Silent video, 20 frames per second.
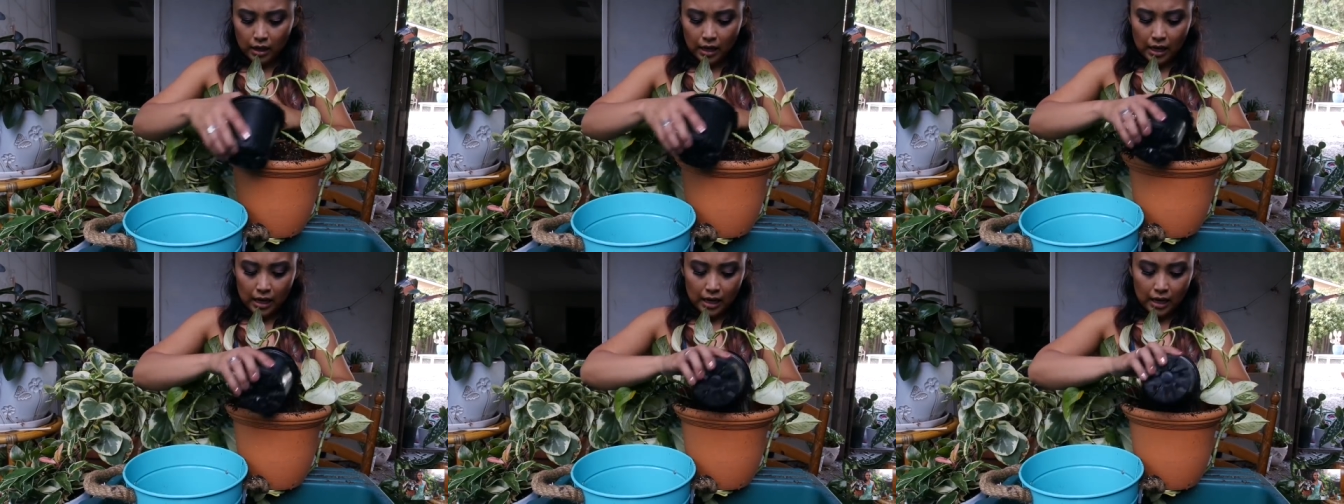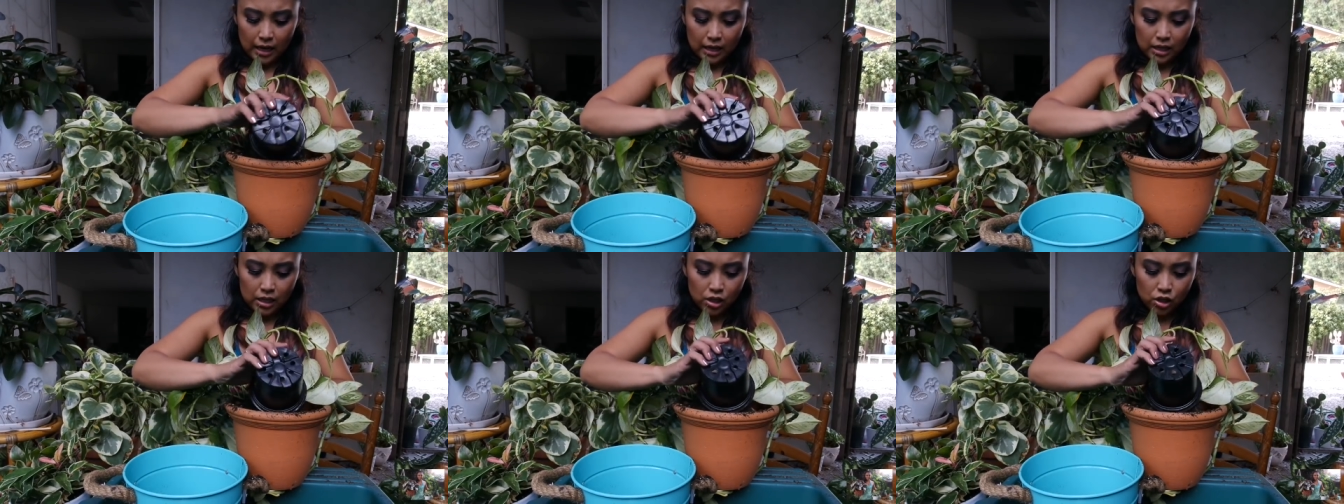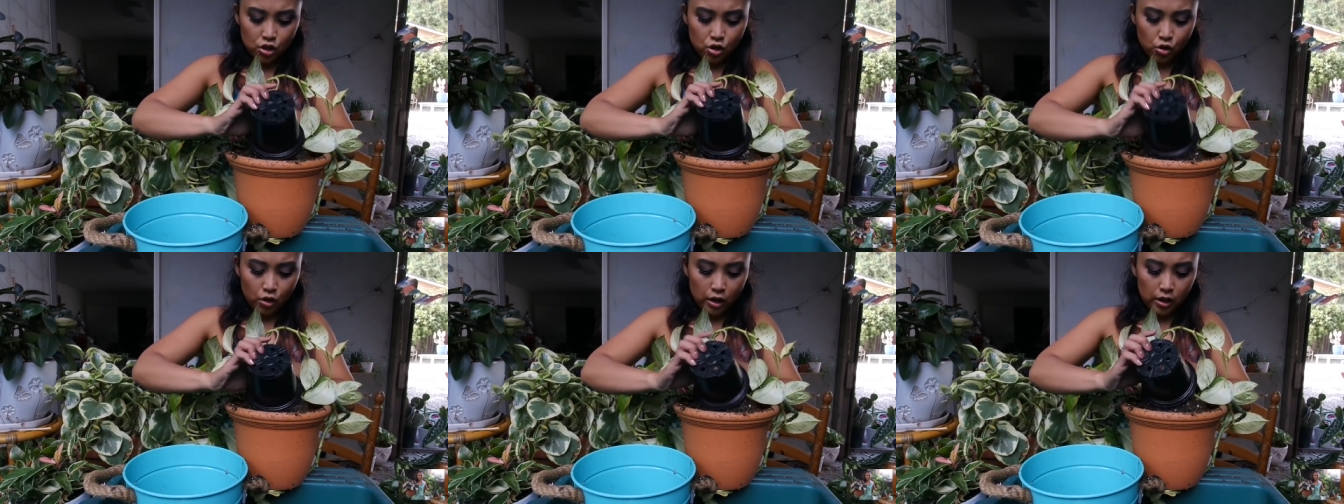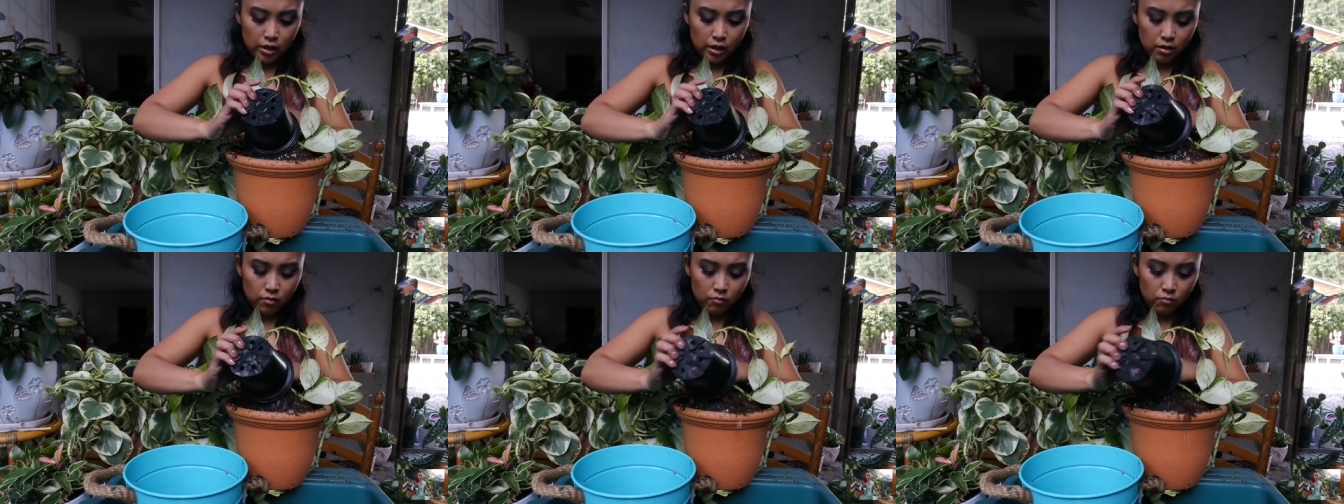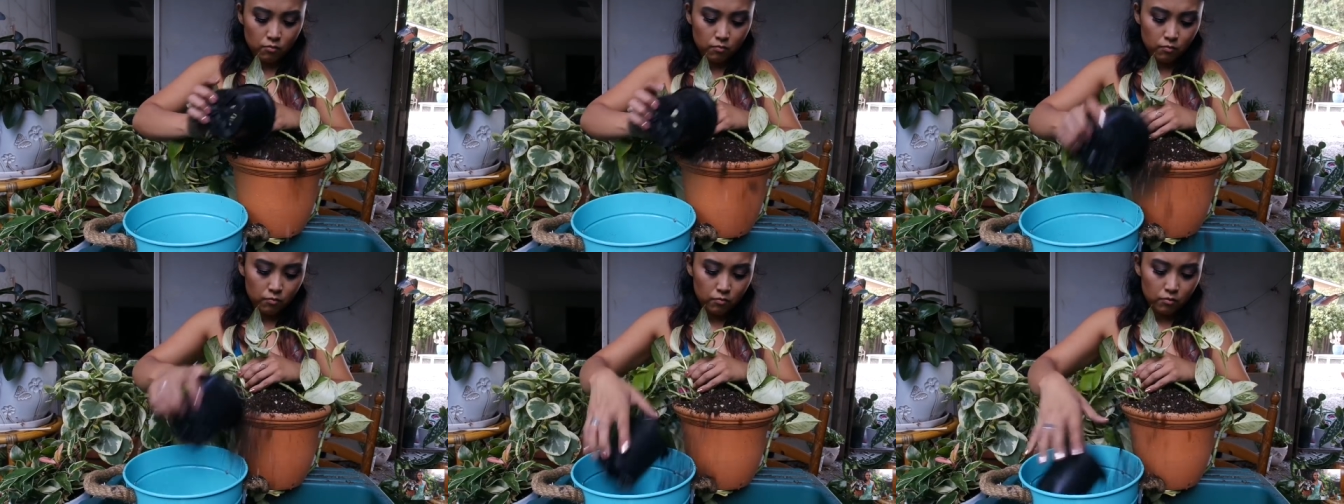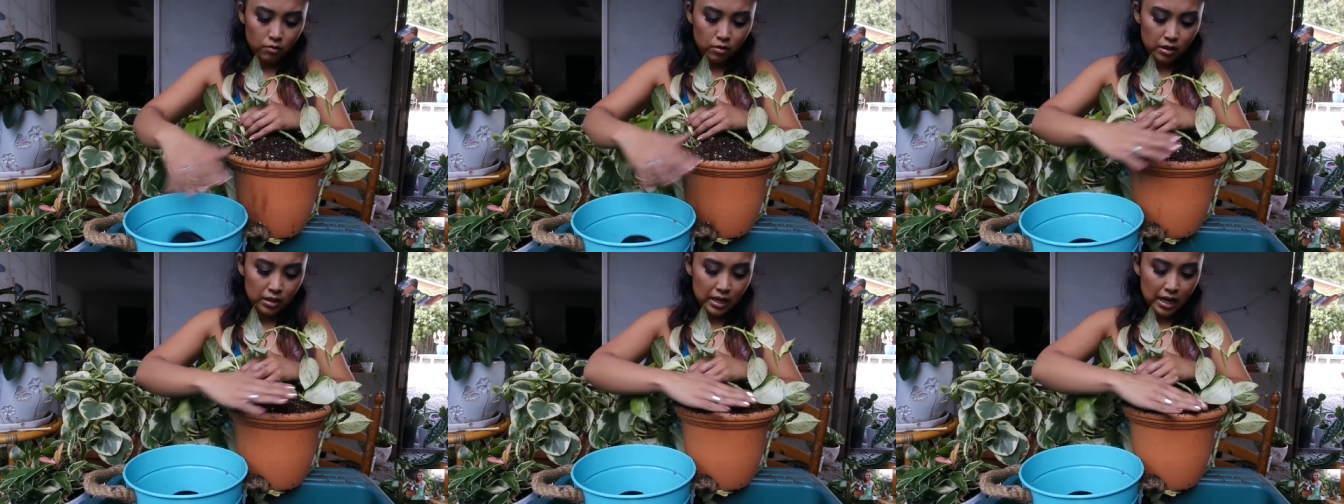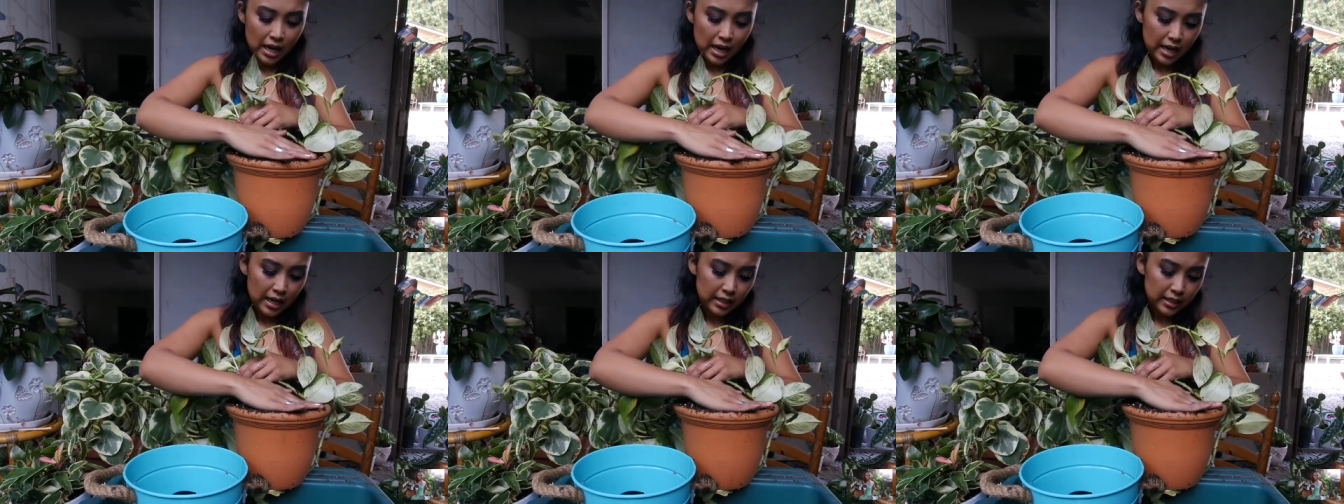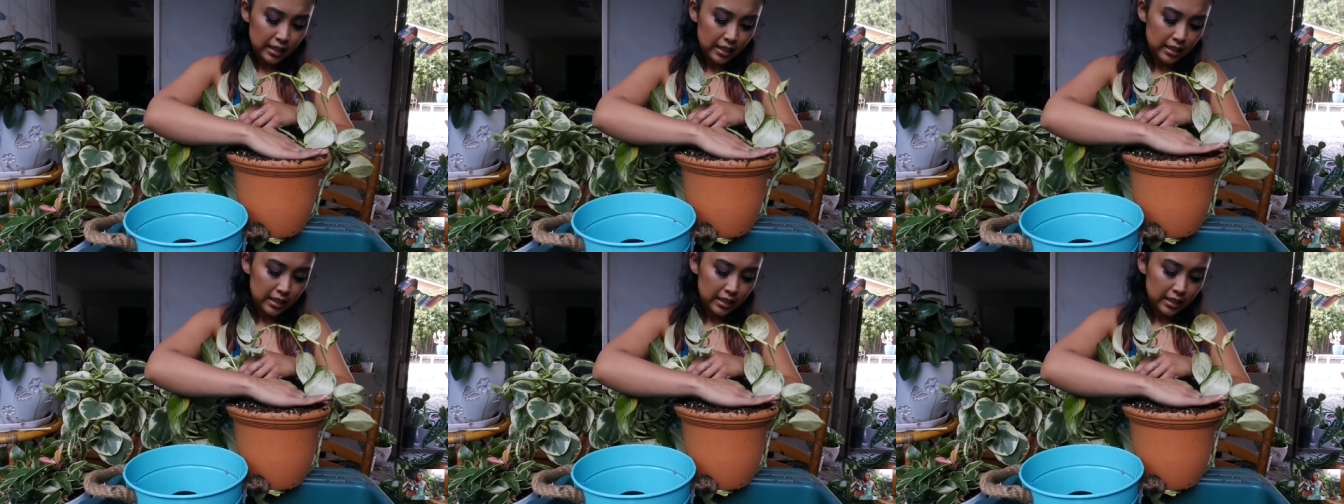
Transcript: and he's trailing nice,